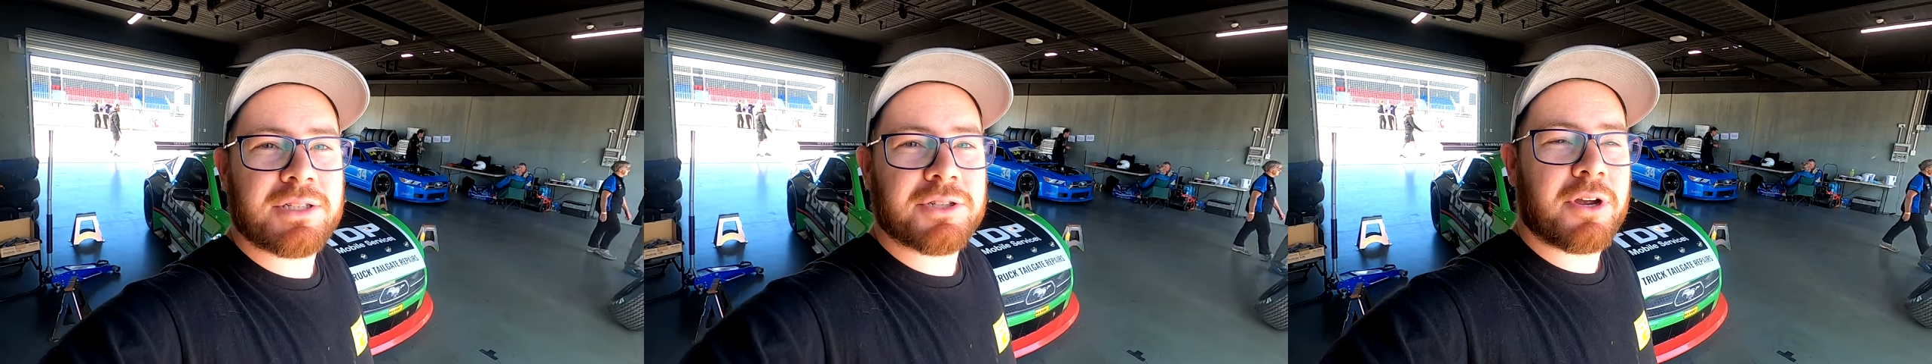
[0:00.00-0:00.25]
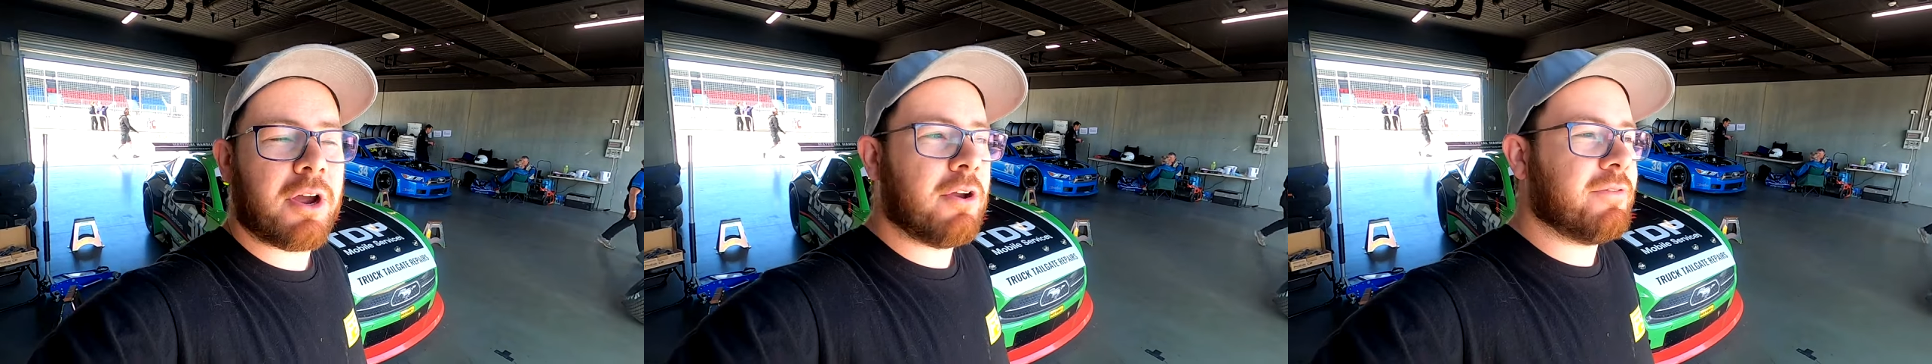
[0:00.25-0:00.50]

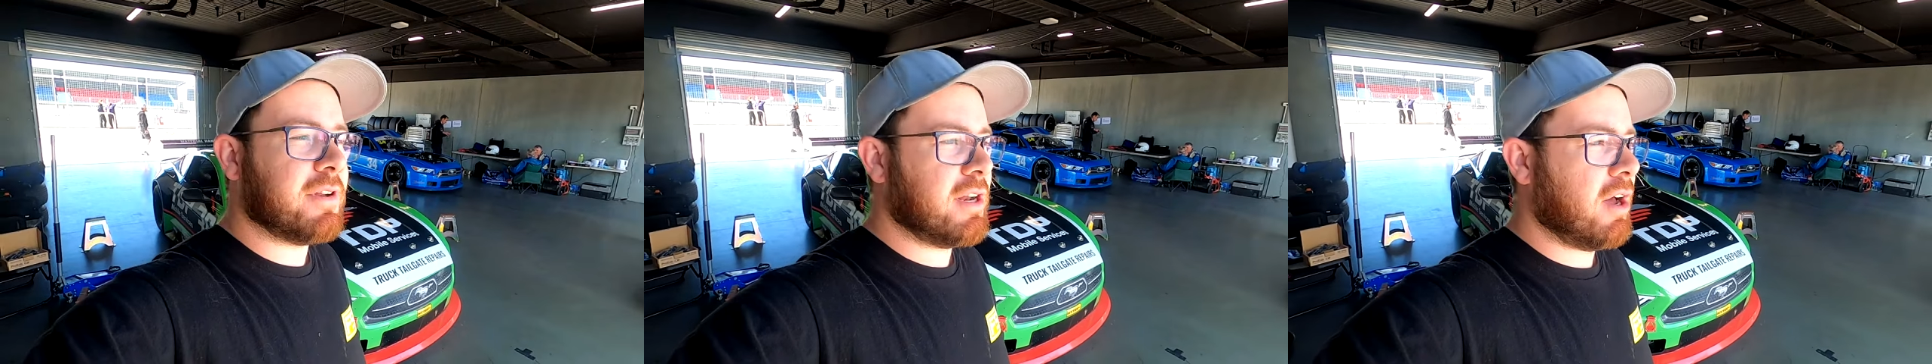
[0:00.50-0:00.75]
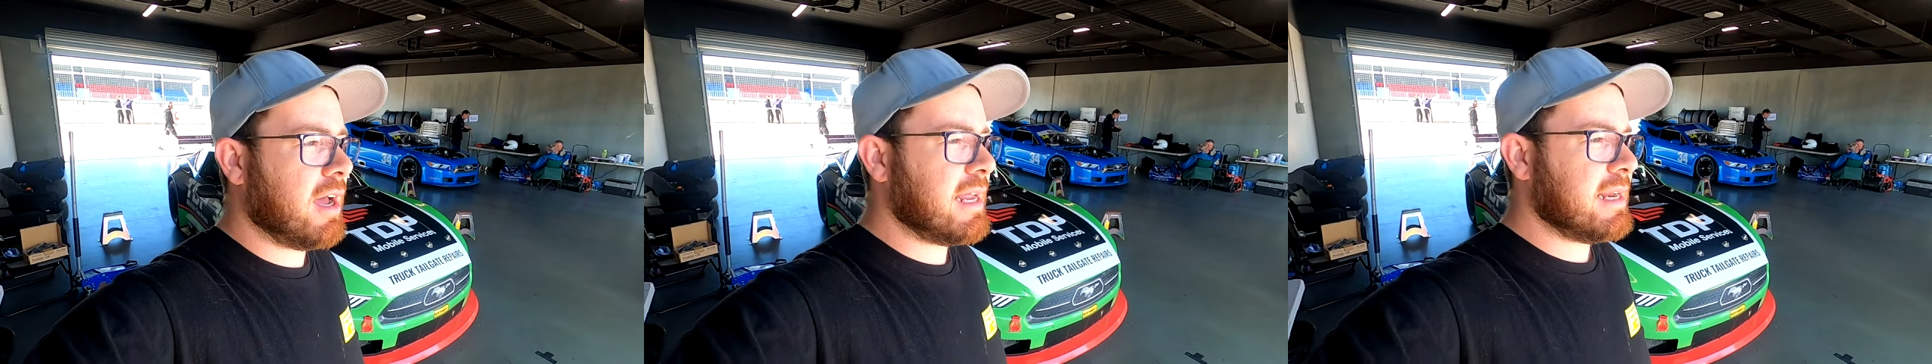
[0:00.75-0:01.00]
do
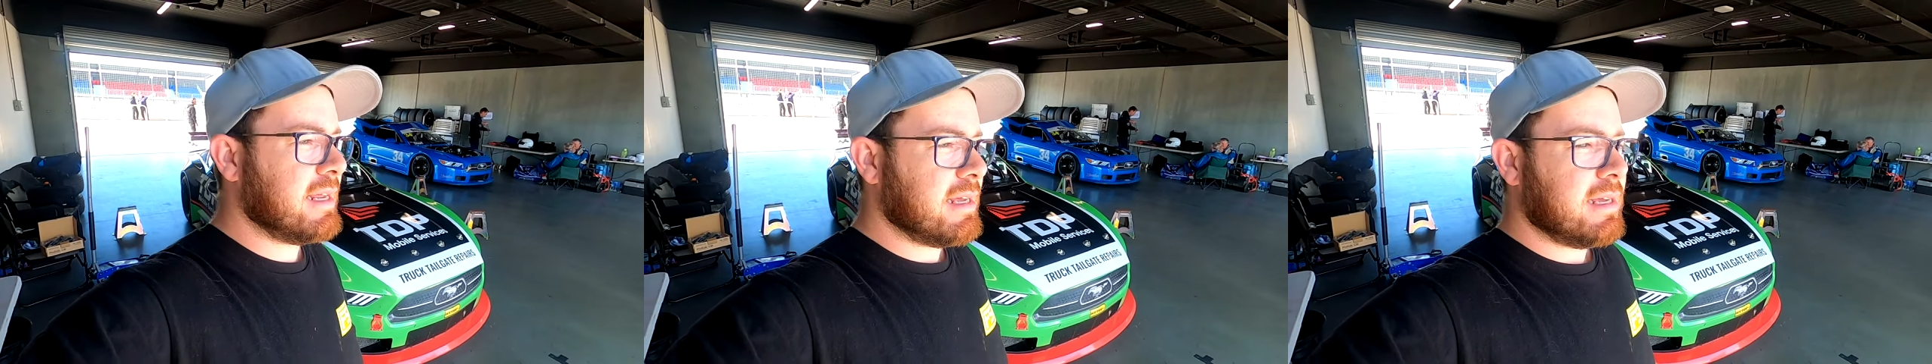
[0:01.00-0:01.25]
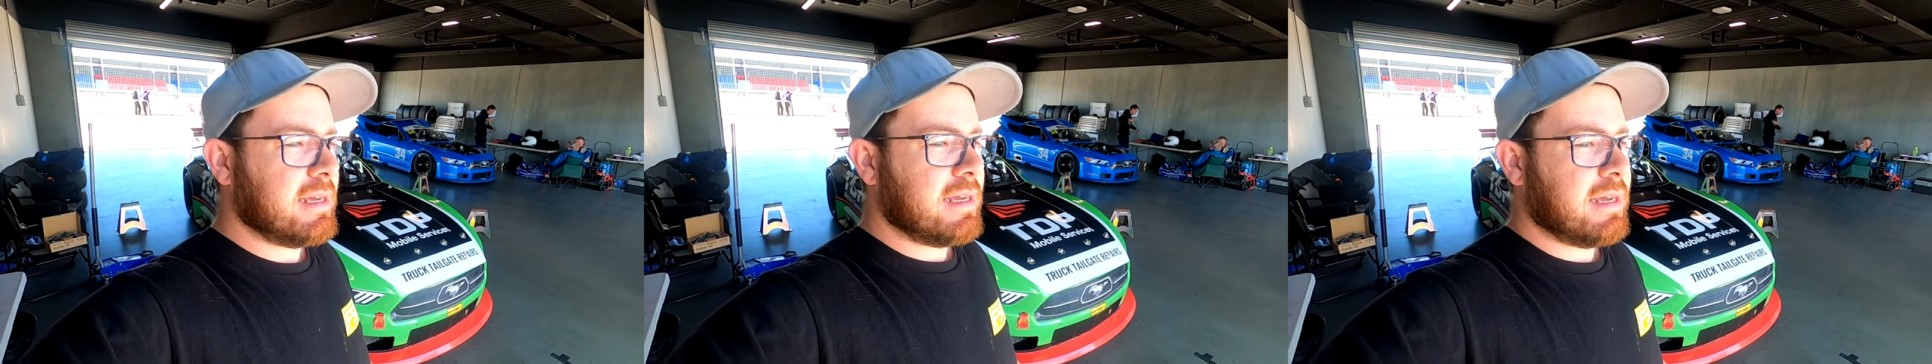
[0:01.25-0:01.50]
overnight.
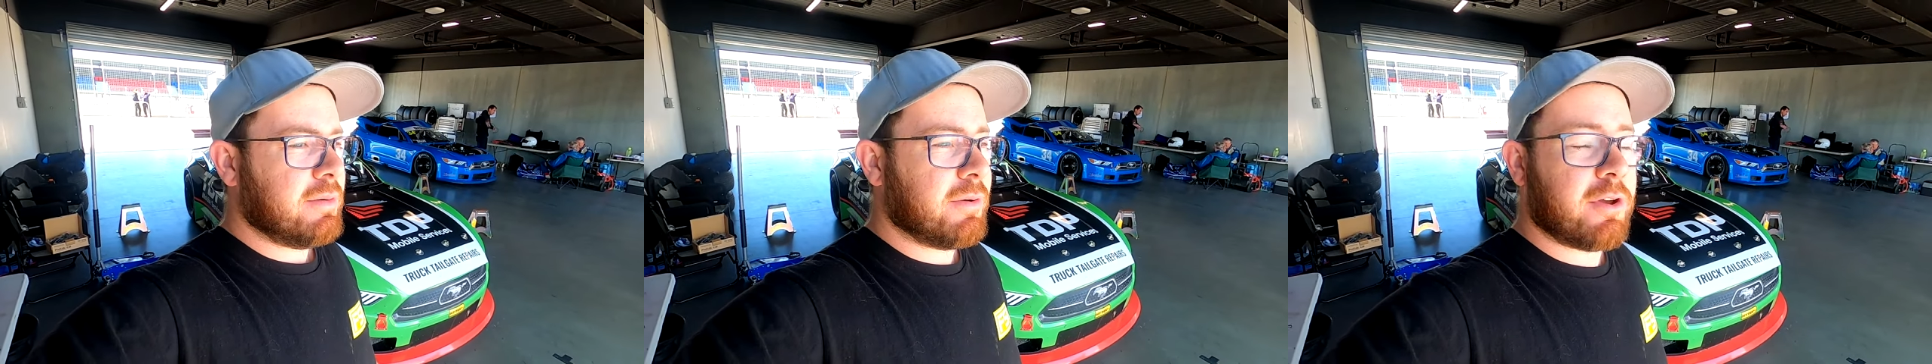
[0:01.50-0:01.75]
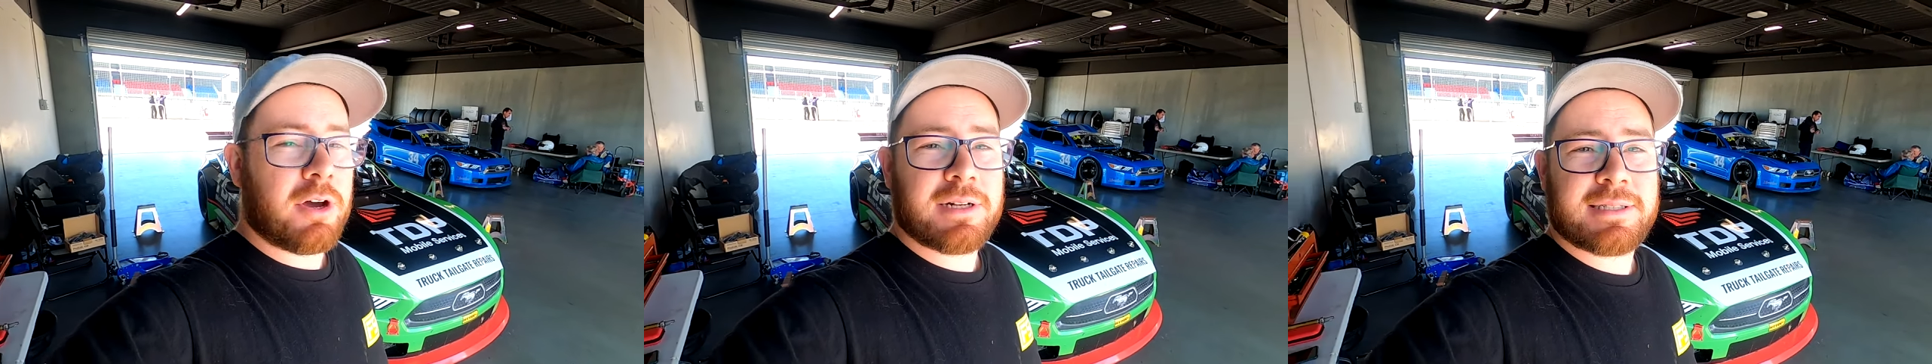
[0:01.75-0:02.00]
We've
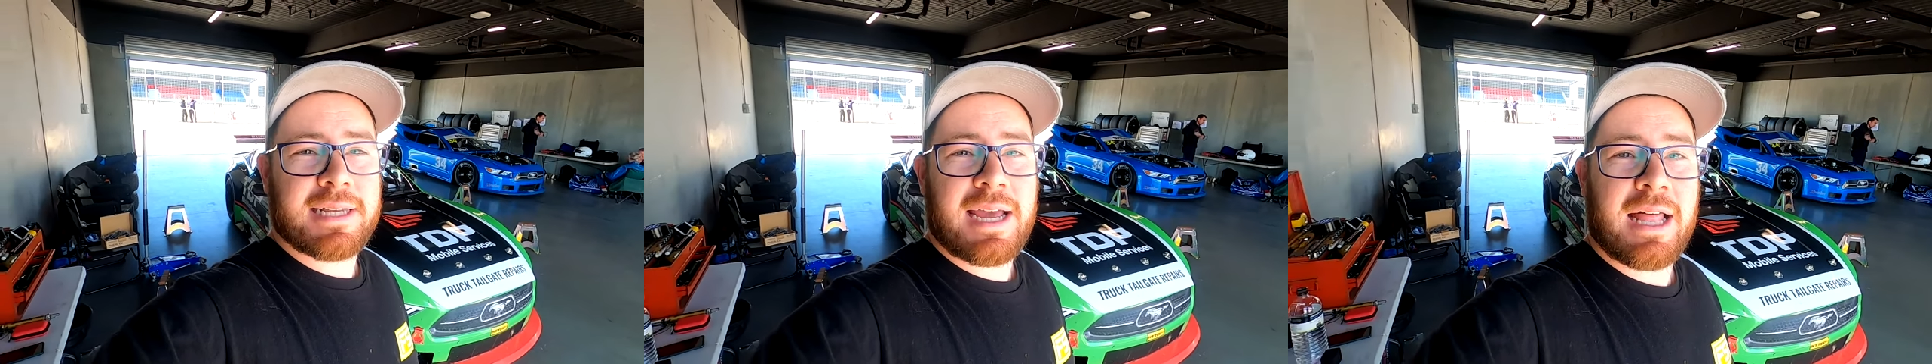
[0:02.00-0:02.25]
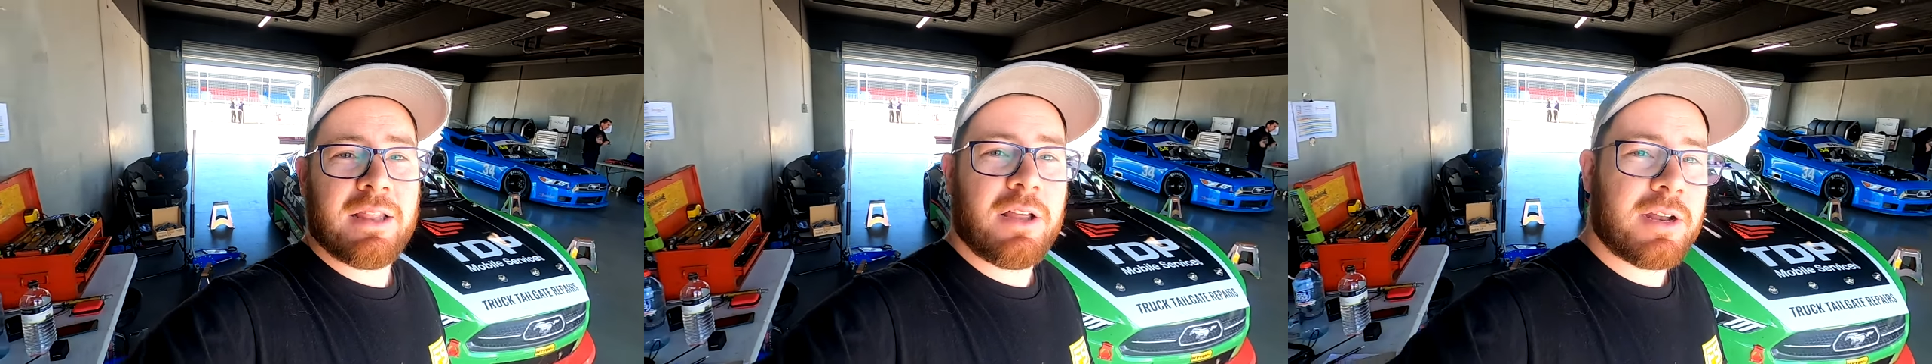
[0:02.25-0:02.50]
got uh,
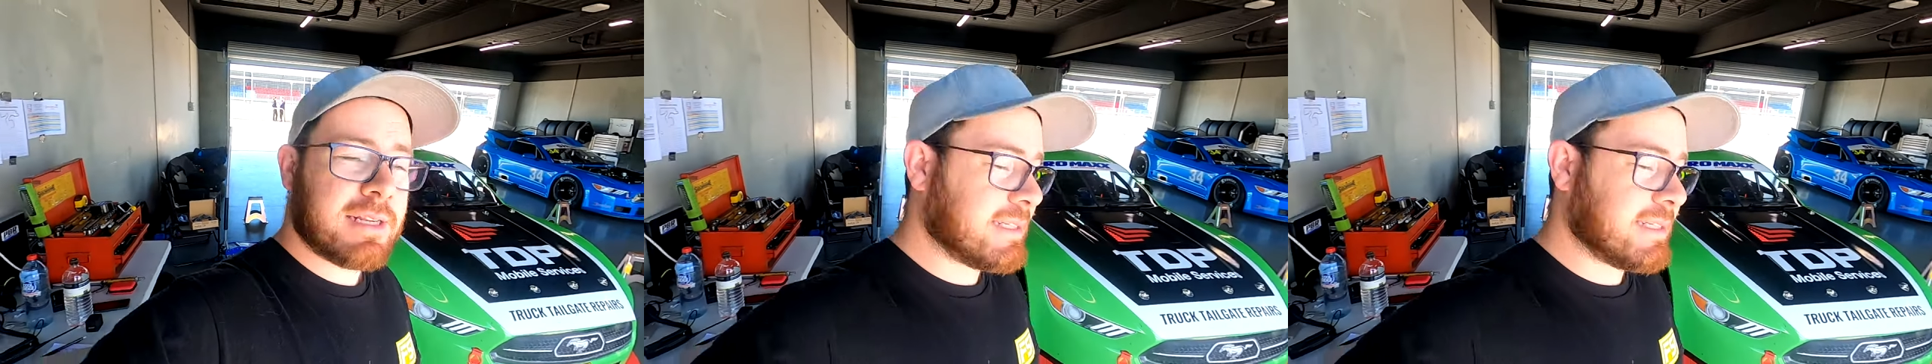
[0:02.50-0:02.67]
a lot